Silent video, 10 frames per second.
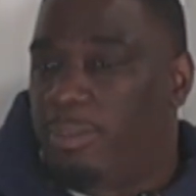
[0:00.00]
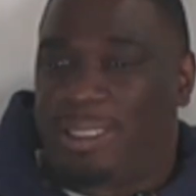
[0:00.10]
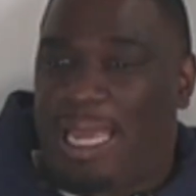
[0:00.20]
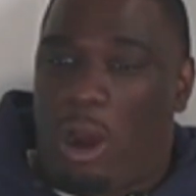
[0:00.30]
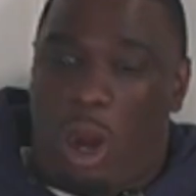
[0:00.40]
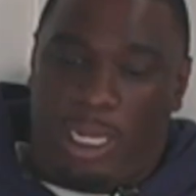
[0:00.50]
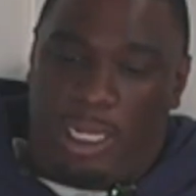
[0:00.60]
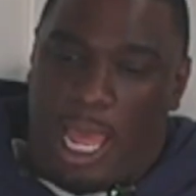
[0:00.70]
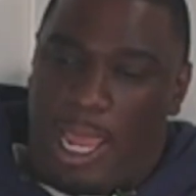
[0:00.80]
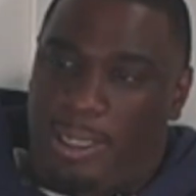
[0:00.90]
But they
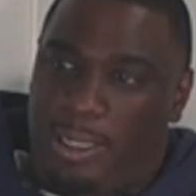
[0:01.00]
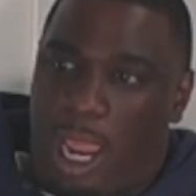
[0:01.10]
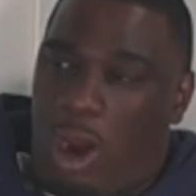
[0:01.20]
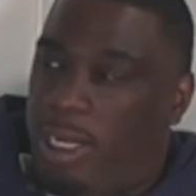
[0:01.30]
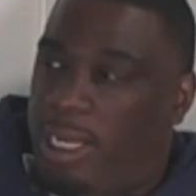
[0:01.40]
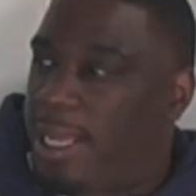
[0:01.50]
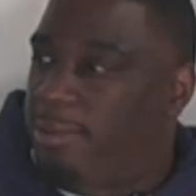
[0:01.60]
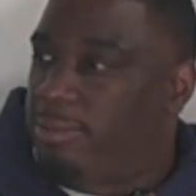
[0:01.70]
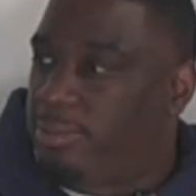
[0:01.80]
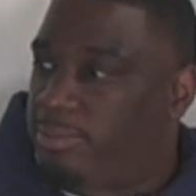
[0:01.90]
already
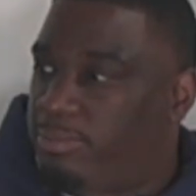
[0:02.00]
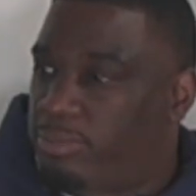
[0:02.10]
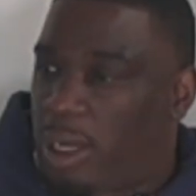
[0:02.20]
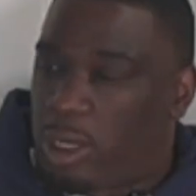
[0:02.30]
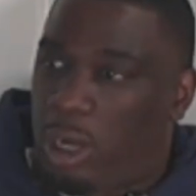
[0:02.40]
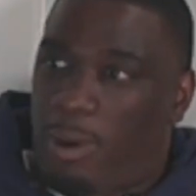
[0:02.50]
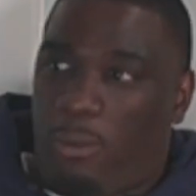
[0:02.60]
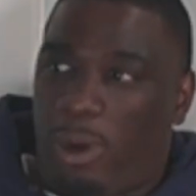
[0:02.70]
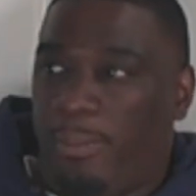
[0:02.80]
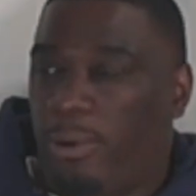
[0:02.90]
got. I called my
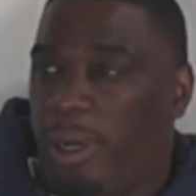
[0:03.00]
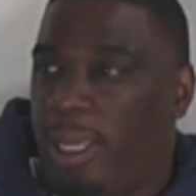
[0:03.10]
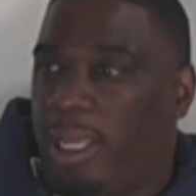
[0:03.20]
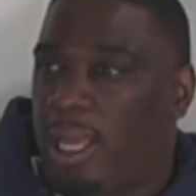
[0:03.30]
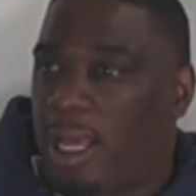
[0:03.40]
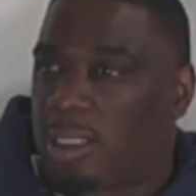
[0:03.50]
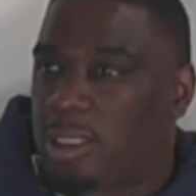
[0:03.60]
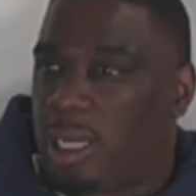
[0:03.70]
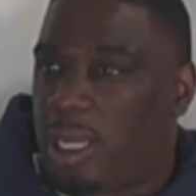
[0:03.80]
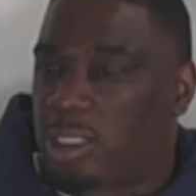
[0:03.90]
one boy. I was
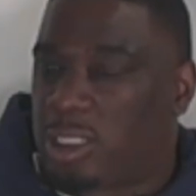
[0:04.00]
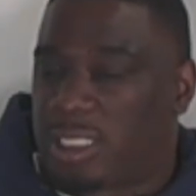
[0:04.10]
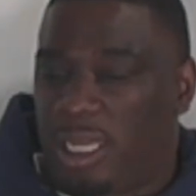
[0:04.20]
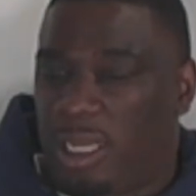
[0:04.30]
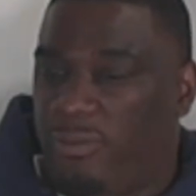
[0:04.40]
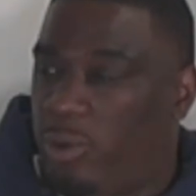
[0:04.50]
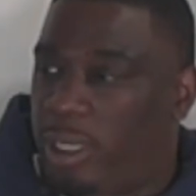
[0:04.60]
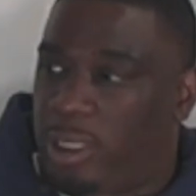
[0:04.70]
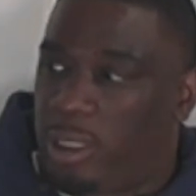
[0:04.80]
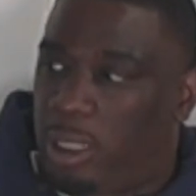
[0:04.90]
just seeing if you
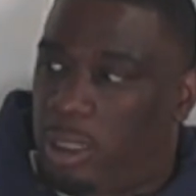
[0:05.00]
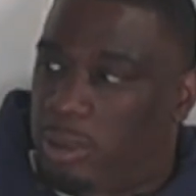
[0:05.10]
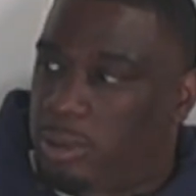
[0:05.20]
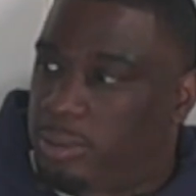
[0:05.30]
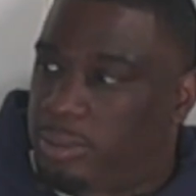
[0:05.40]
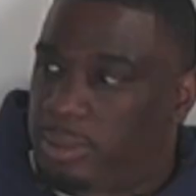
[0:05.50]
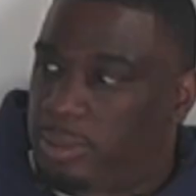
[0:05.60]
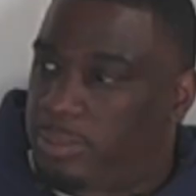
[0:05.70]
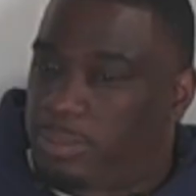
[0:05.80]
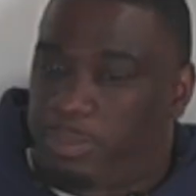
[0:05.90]
want to, you know,
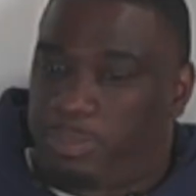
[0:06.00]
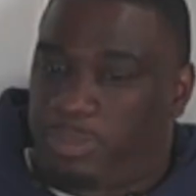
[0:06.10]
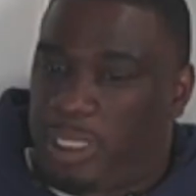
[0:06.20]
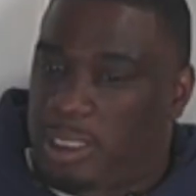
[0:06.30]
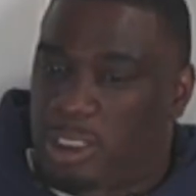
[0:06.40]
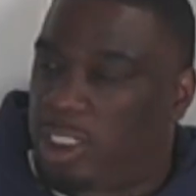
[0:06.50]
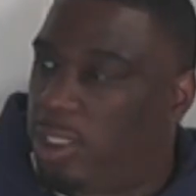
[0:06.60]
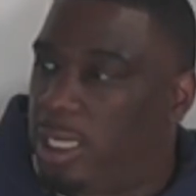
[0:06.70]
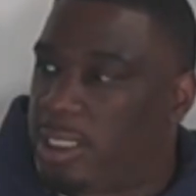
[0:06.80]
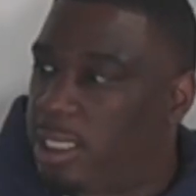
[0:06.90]
let's
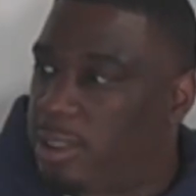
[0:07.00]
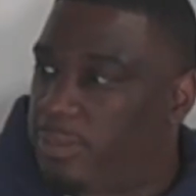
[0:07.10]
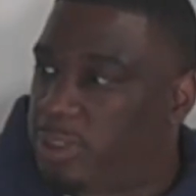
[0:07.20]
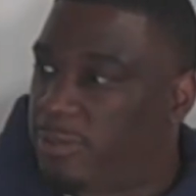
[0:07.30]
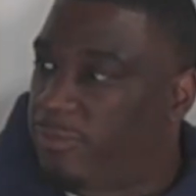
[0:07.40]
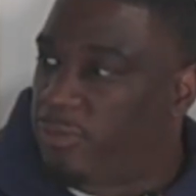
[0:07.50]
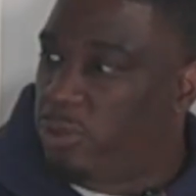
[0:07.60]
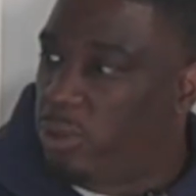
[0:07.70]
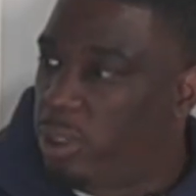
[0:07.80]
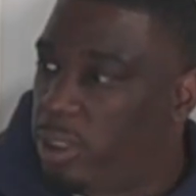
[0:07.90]
chill, let's get some
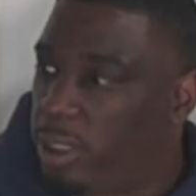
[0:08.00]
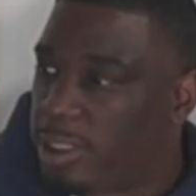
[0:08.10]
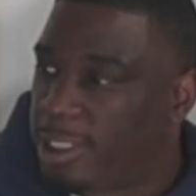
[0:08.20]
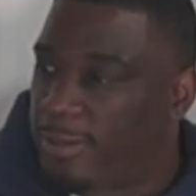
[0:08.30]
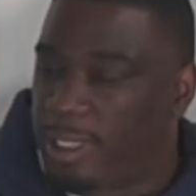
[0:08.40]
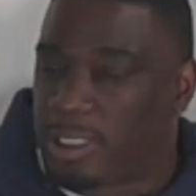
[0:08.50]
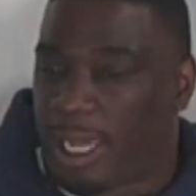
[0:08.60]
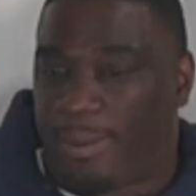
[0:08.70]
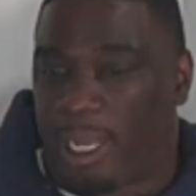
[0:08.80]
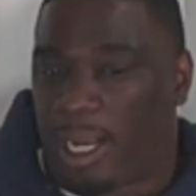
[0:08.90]
food, you know what I'm saying? He's
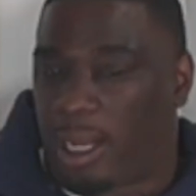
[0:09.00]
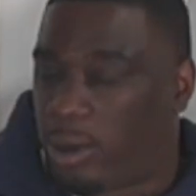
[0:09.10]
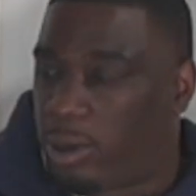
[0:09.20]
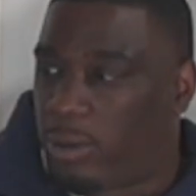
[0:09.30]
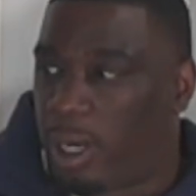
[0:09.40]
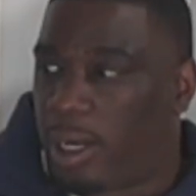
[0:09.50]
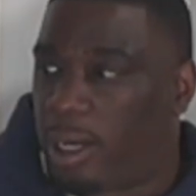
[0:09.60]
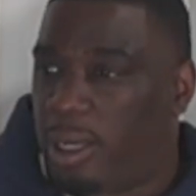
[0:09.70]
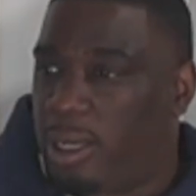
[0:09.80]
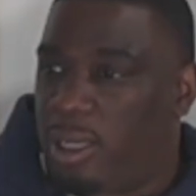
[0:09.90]
like, man, I gotta go to
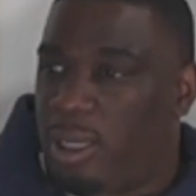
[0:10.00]
work.